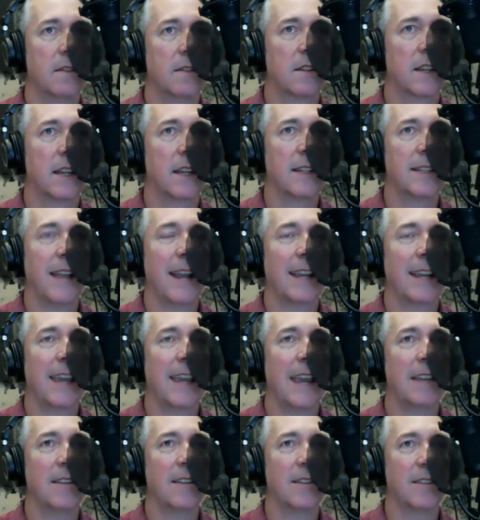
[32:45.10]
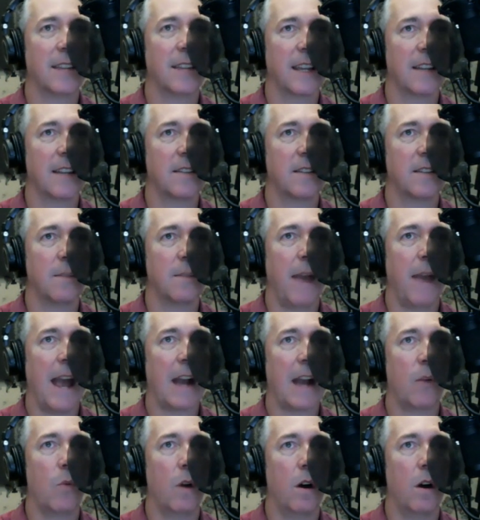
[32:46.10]
cassette cases against the
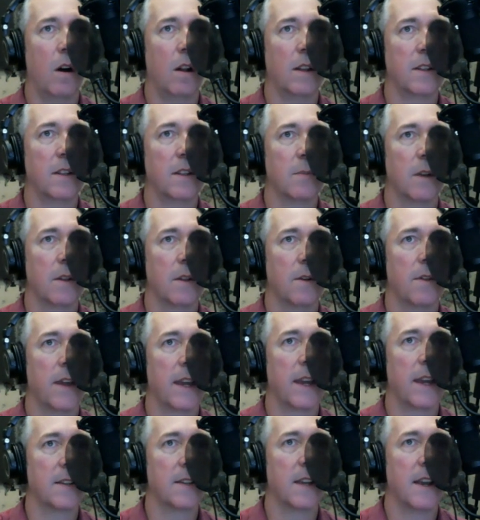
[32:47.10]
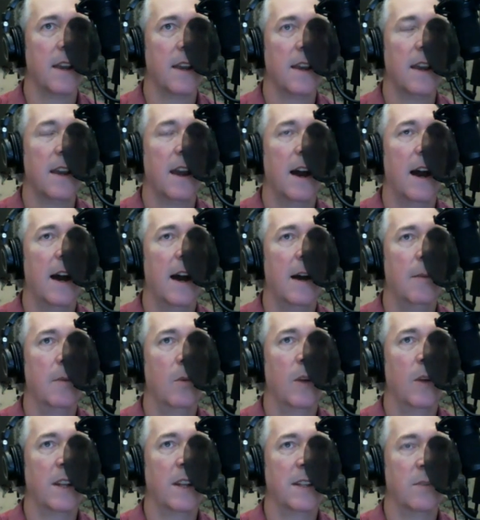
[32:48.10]
back wall and some other things.
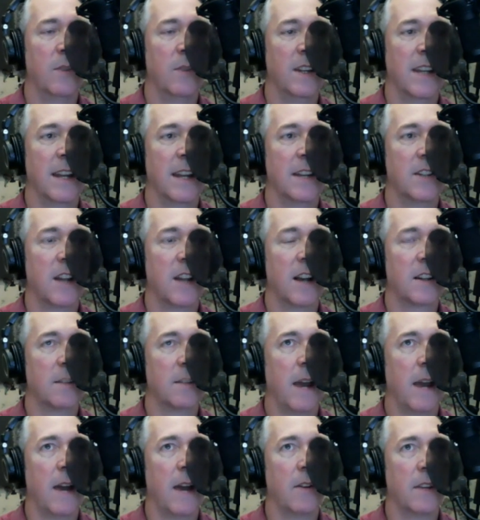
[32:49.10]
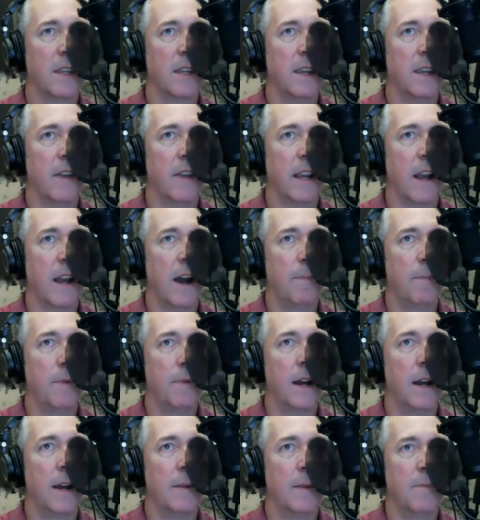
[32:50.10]
When Dennis talks about giving up
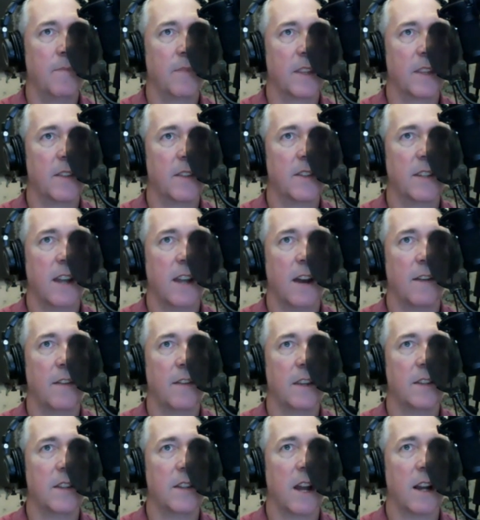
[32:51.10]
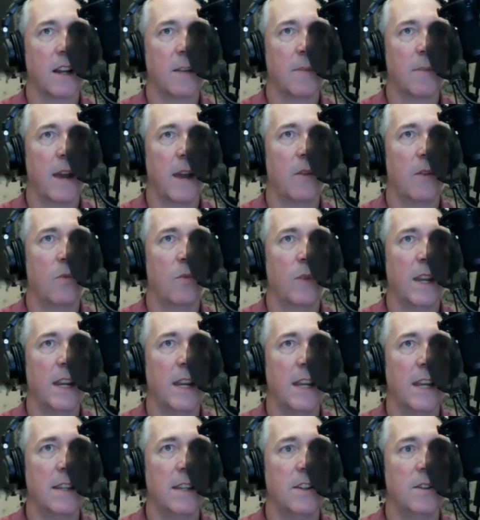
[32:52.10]
stuff, he's talking about we
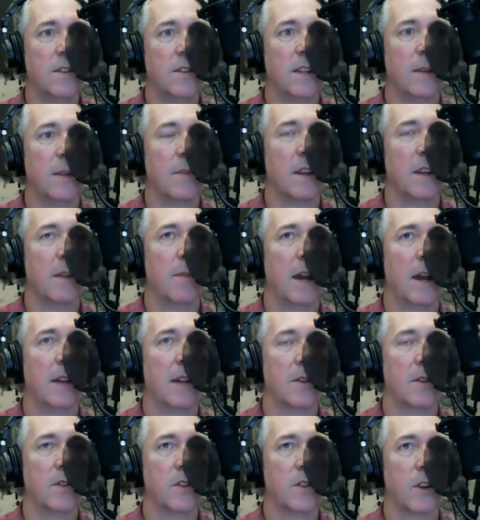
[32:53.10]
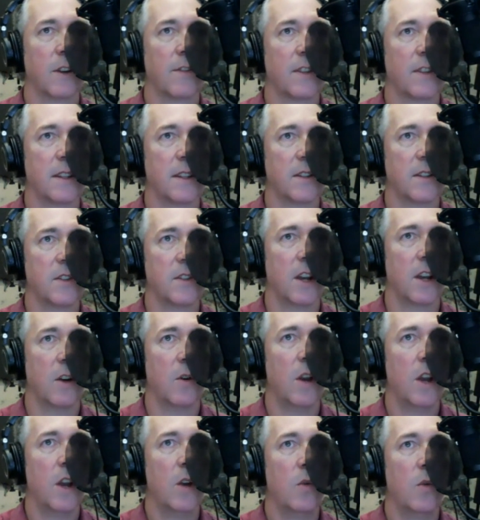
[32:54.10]
need to do something about those surfaces.
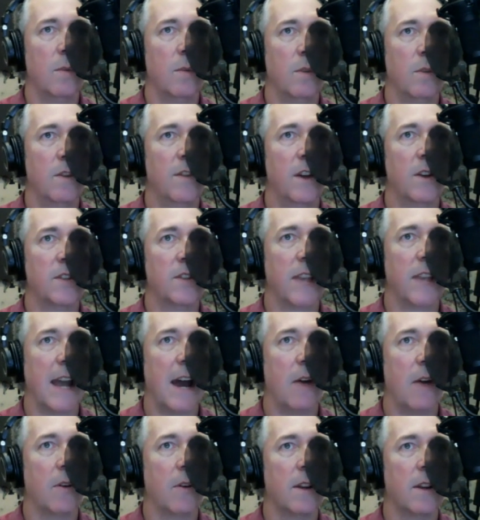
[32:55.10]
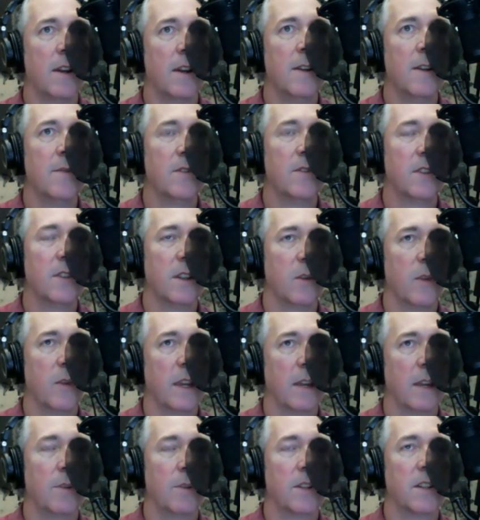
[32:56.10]
So we moved those out so that we
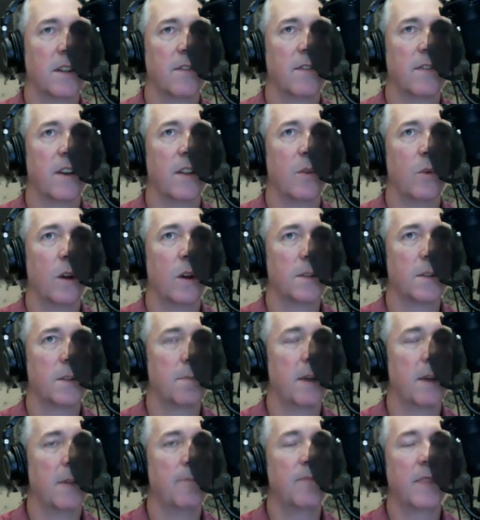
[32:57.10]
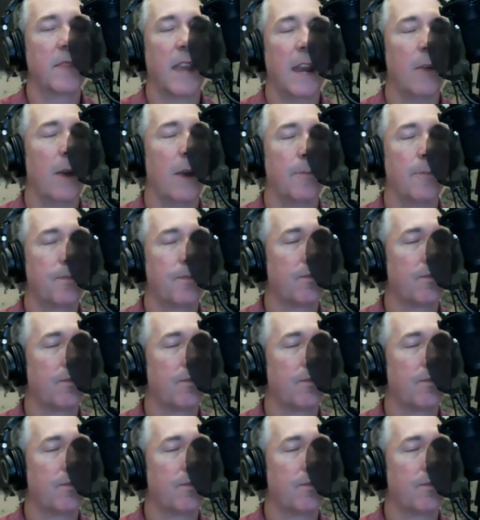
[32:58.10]
could put stuff on the walls. But anyway,